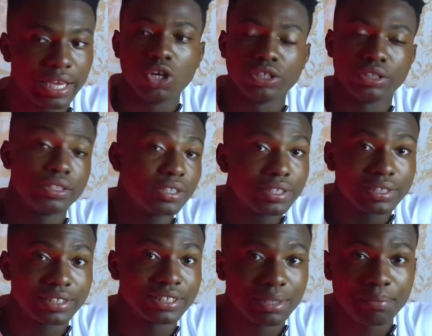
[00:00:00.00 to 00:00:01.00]

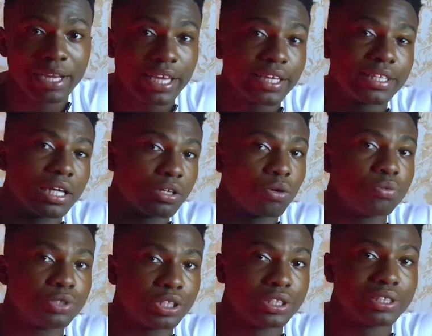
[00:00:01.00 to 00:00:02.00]
Is the market in an
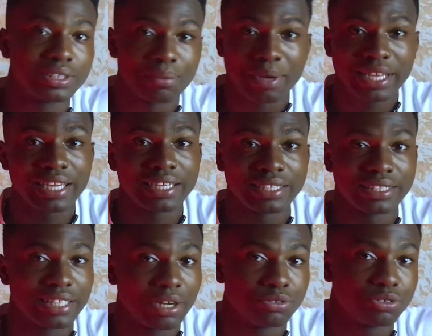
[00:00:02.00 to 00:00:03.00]
uptrend? Is the market in
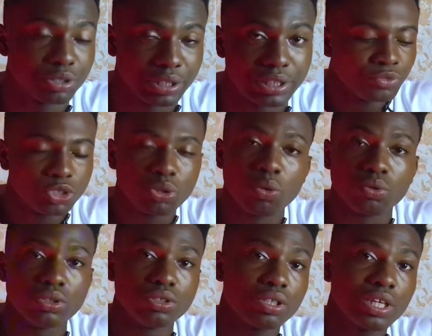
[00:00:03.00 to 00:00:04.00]
a downtrend? So
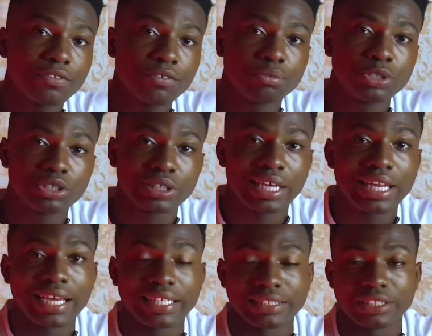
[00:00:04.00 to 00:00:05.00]
in order for me to
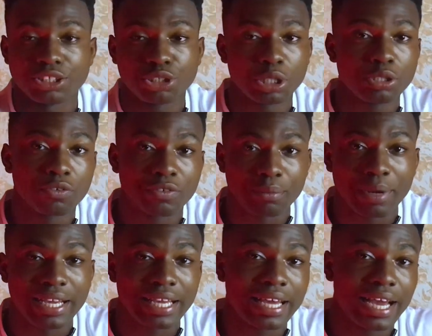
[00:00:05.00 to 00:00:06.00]
get the trend of the
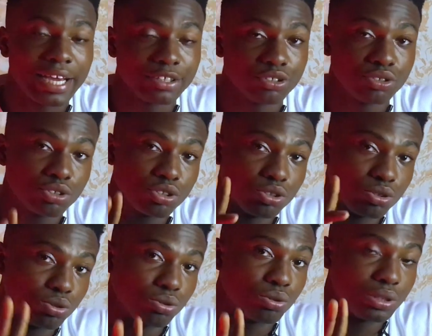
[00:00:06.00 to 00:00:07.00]
market, I use
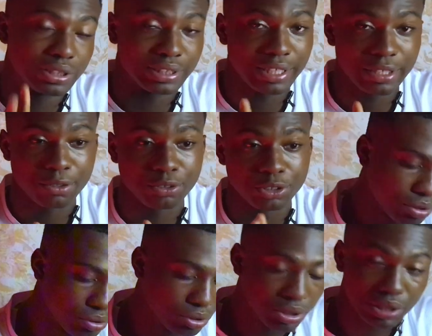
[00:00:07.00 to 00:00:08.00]
two indicators.
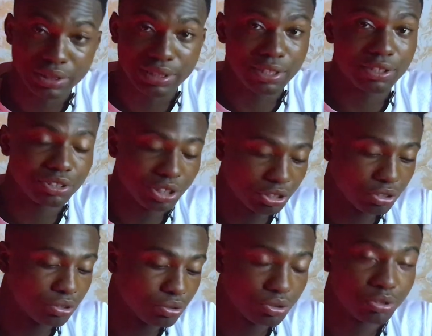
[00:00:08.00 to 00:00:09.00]
Go to your indicator
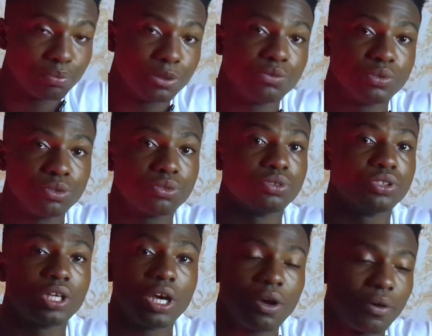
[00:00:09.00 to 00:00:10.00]
section, go to main windows,
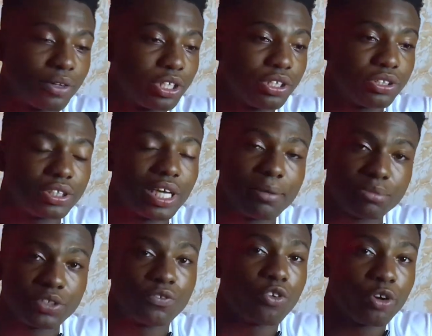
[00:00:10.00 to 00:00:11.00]
whether you're using MT4 or